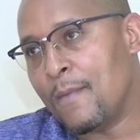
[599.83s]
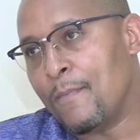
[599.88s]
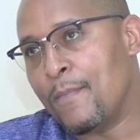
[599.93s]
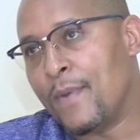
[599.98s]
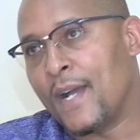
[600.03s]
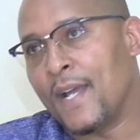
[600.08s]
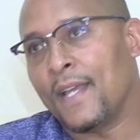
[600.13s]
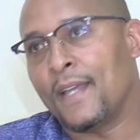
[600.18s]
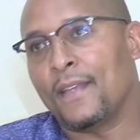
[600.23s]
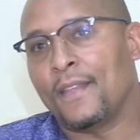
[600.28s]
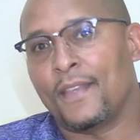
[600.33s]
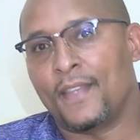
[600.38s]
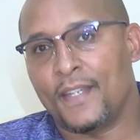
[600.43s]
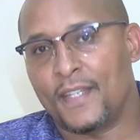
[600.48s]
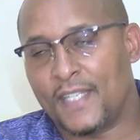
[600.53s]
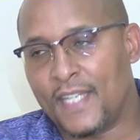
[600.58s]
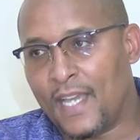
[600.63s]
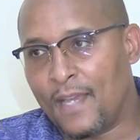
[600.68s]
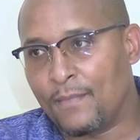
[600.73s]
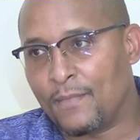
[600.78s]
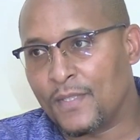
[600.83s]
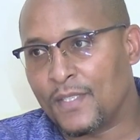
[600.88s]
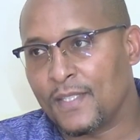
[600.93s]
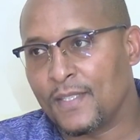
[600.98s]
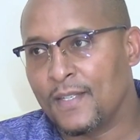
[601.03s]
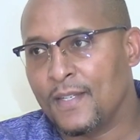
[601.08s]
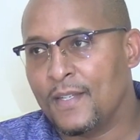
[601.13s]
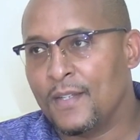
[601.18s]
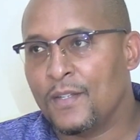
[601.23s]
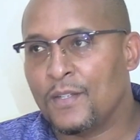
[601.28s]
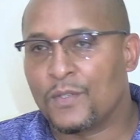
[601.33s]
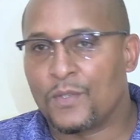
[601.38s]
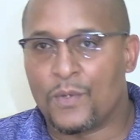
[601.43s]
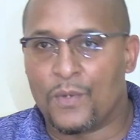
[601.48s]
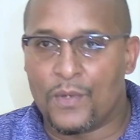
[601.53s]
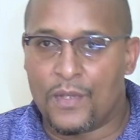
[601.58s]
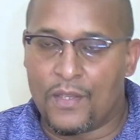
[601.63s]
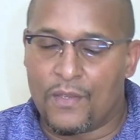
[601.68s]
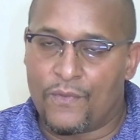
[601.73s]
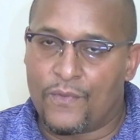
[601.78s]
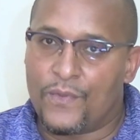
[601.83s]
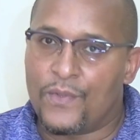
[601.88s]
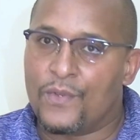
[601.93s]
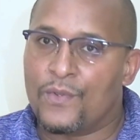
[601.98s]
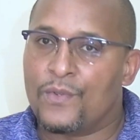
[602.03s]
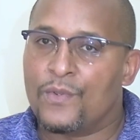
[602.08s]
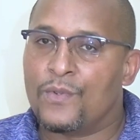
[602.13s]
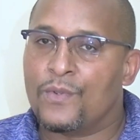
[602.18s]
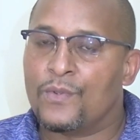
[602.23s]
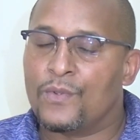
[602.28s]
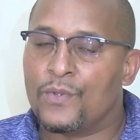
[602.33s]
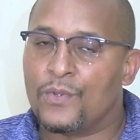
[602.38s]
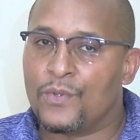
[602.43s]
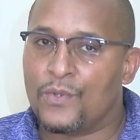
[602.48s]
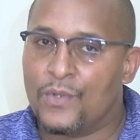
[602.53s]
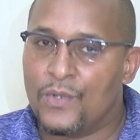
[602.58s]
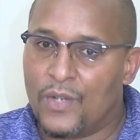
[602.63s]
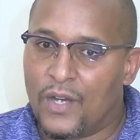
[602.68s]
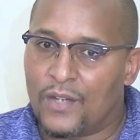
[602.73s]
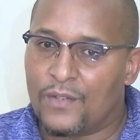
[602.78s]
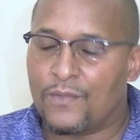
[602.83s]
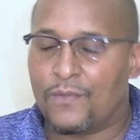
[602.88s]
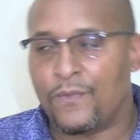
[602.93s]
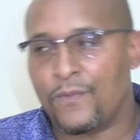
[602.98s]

by the terms. So if you do not